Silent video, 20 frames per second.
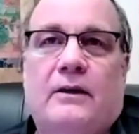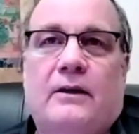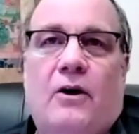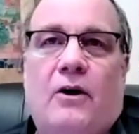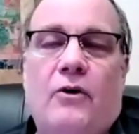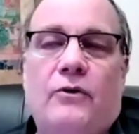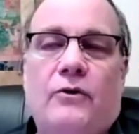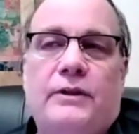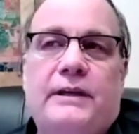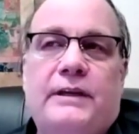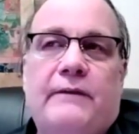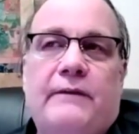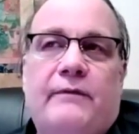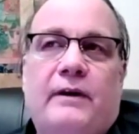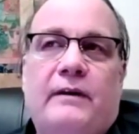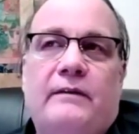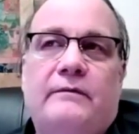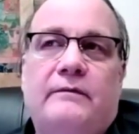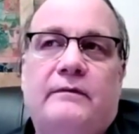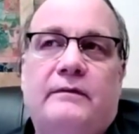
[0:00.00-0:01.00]
all the
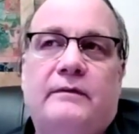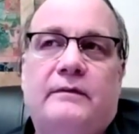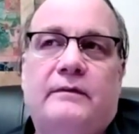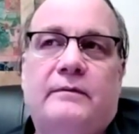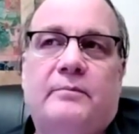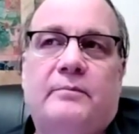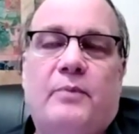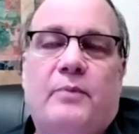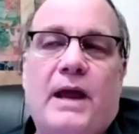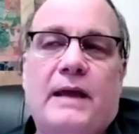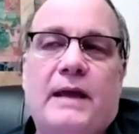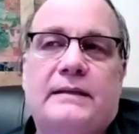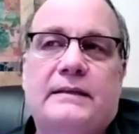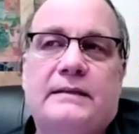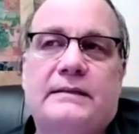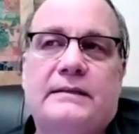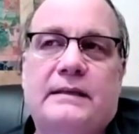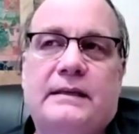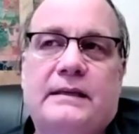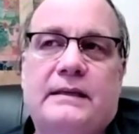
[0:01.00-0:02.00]
different
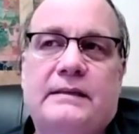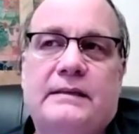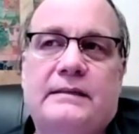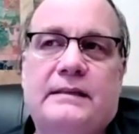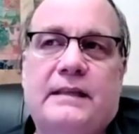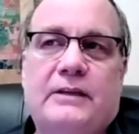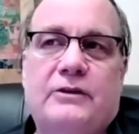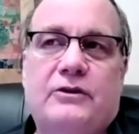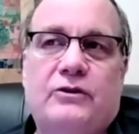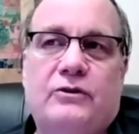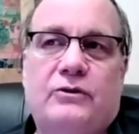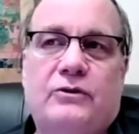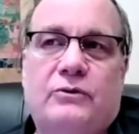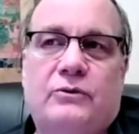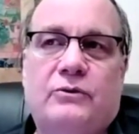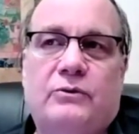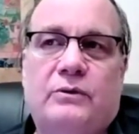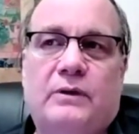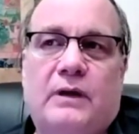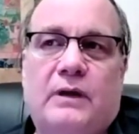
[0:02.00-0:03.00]
practices that
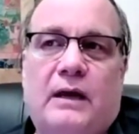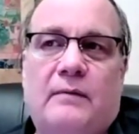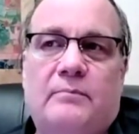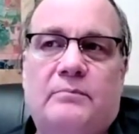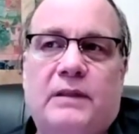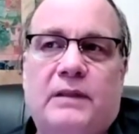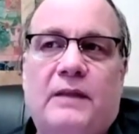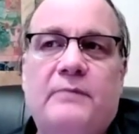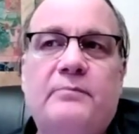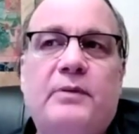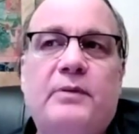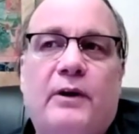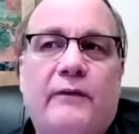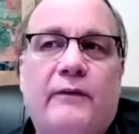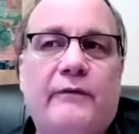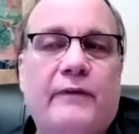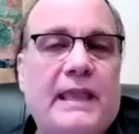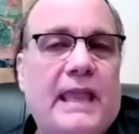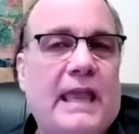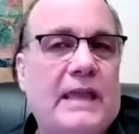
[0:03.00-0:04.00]
do uh, blood
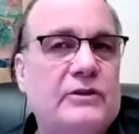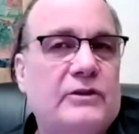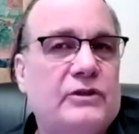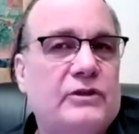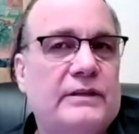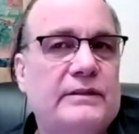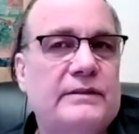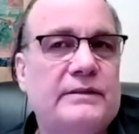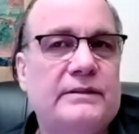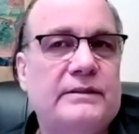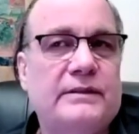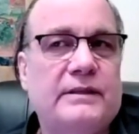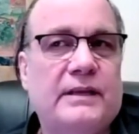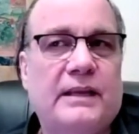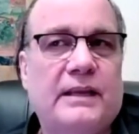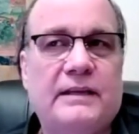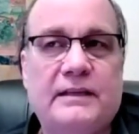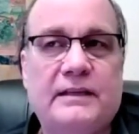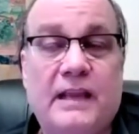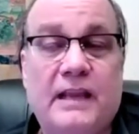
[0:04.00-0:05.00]
purifications
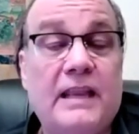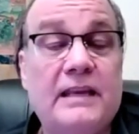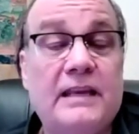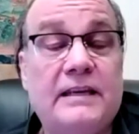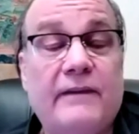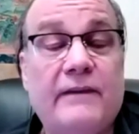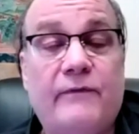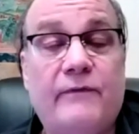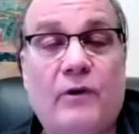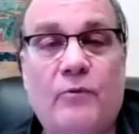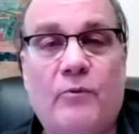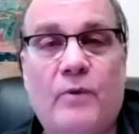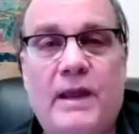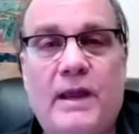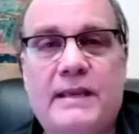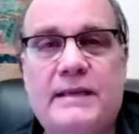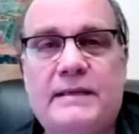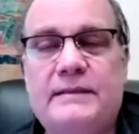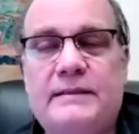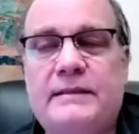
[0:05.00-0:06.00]
in in different
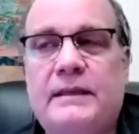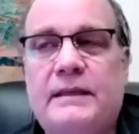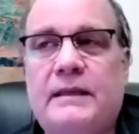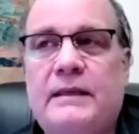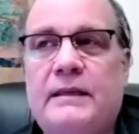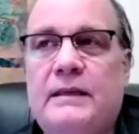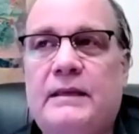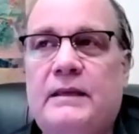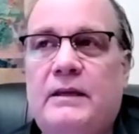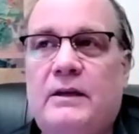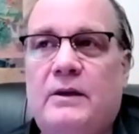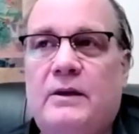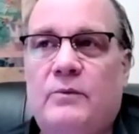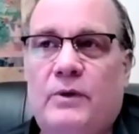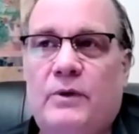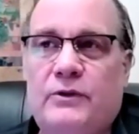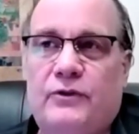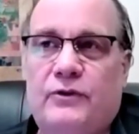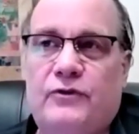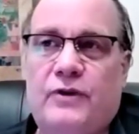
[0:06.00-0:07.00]
ways
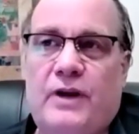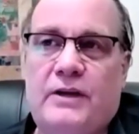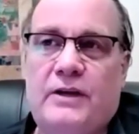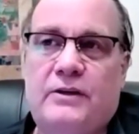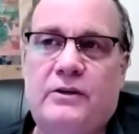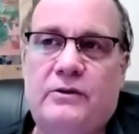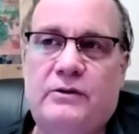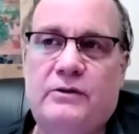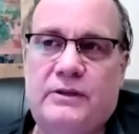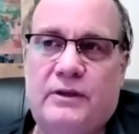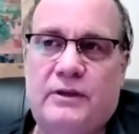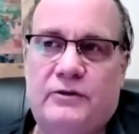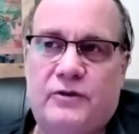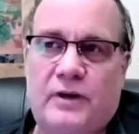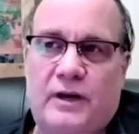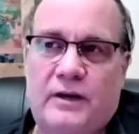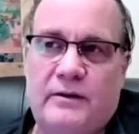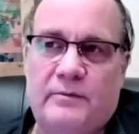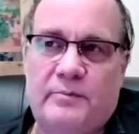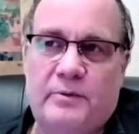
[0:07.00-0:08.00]
what they're trying to do is they're
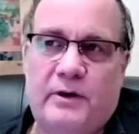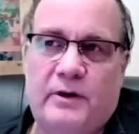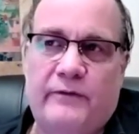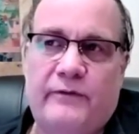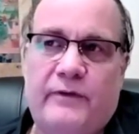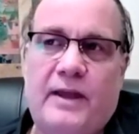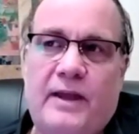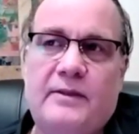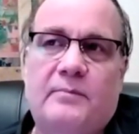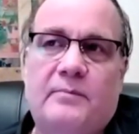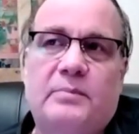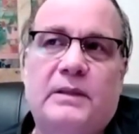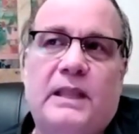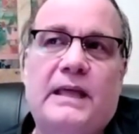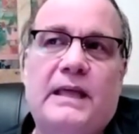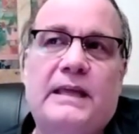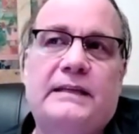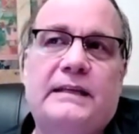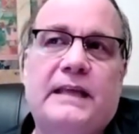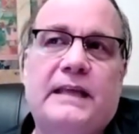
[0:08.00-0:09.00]
trying to purify the
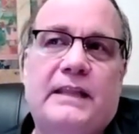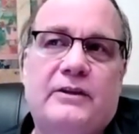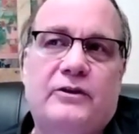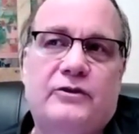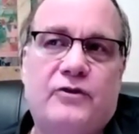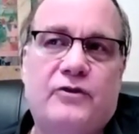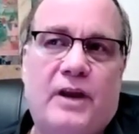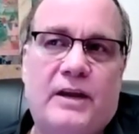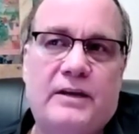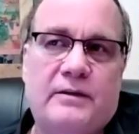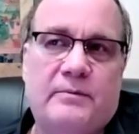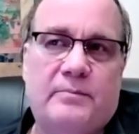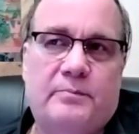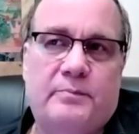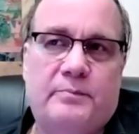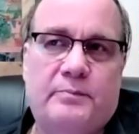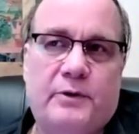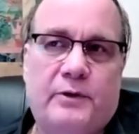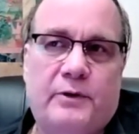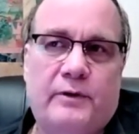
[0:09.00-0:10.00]
blood and they're trying to
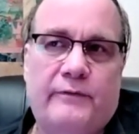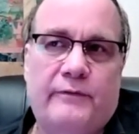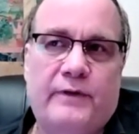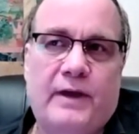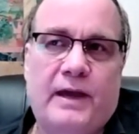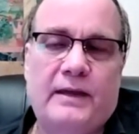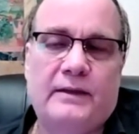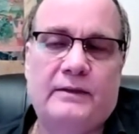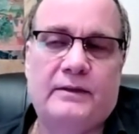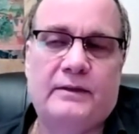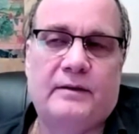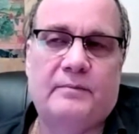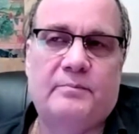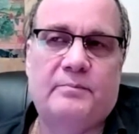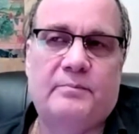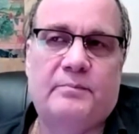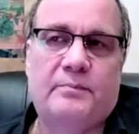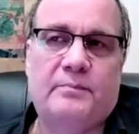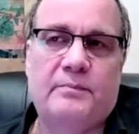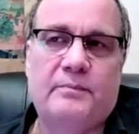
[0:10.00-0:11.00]
purify the
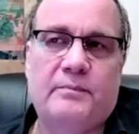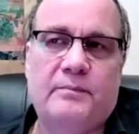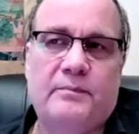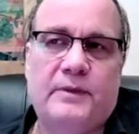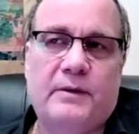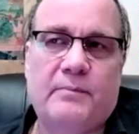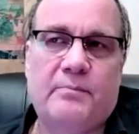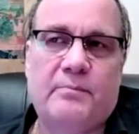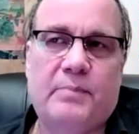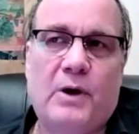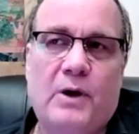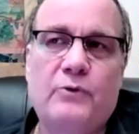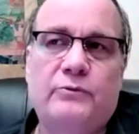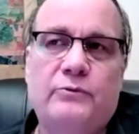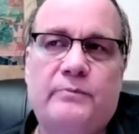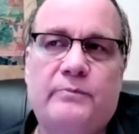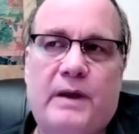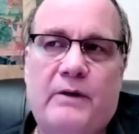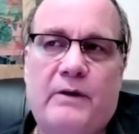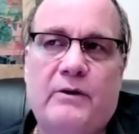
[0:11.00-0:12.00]
the
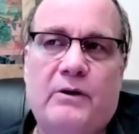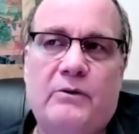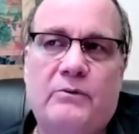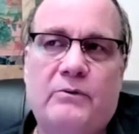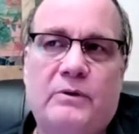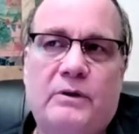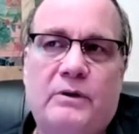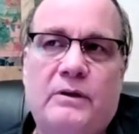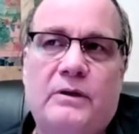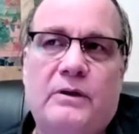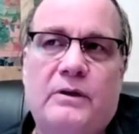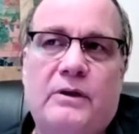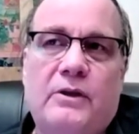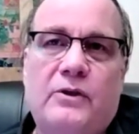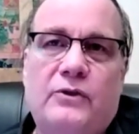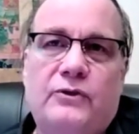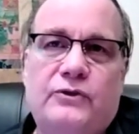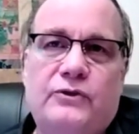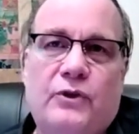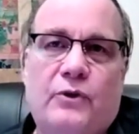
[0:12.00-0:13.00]
bone marrow
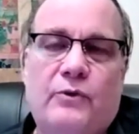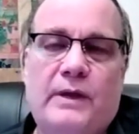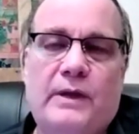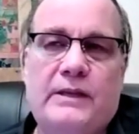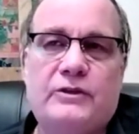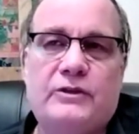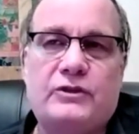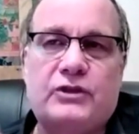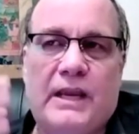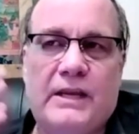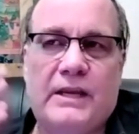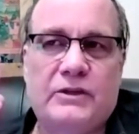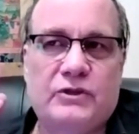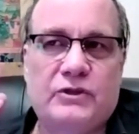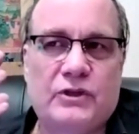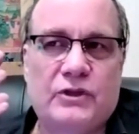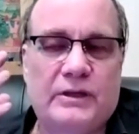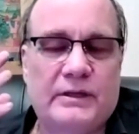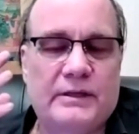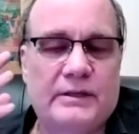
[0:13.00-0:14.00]
so it
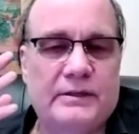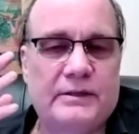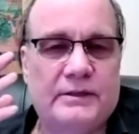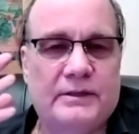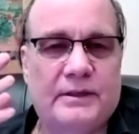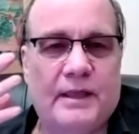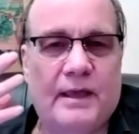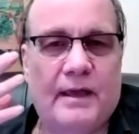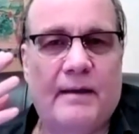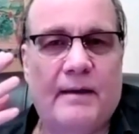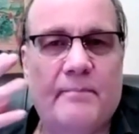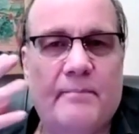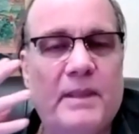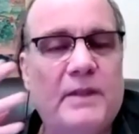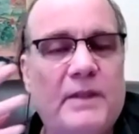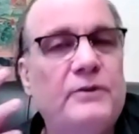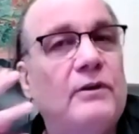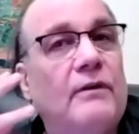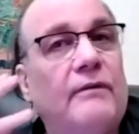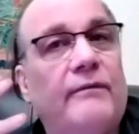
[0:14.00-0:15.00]
changes the
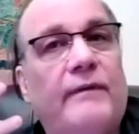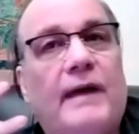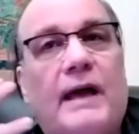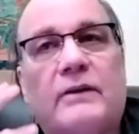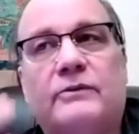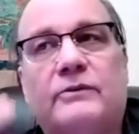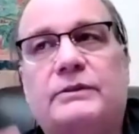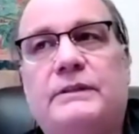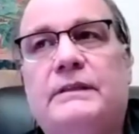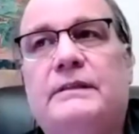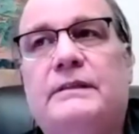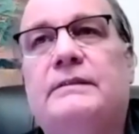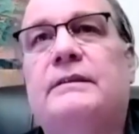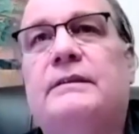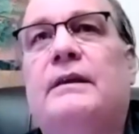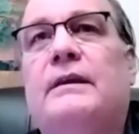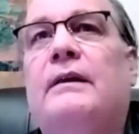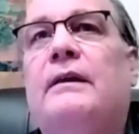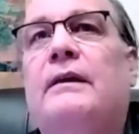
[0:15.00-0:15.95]
mental faculties